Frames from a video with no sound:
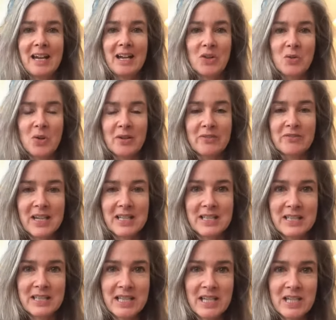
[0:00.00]
qualified
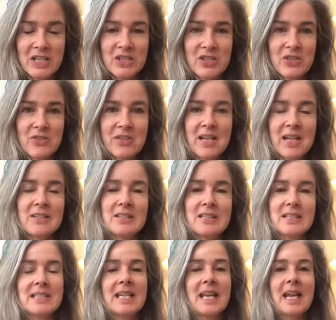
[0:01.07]
to teach in
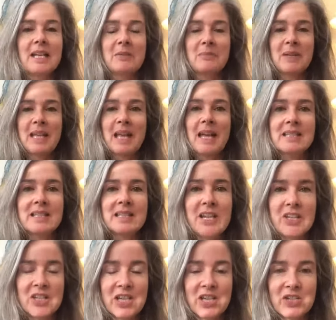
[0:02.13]
2010, and began
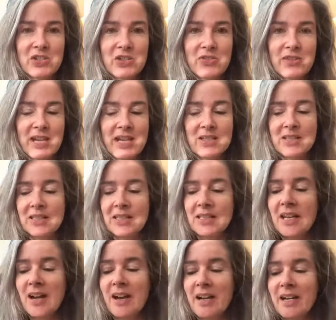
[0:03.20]
teaching in
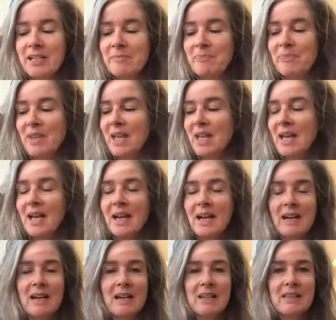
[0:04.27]
2009.
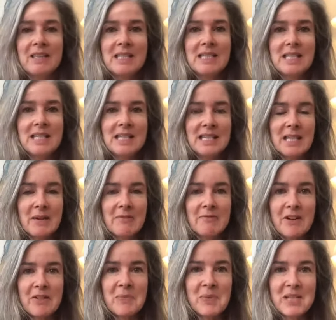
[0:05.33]
This is a
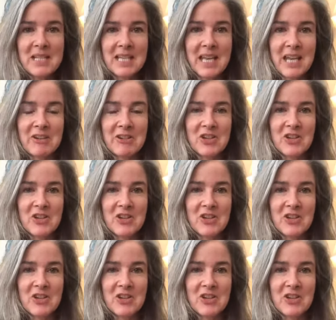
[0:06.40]
very particular and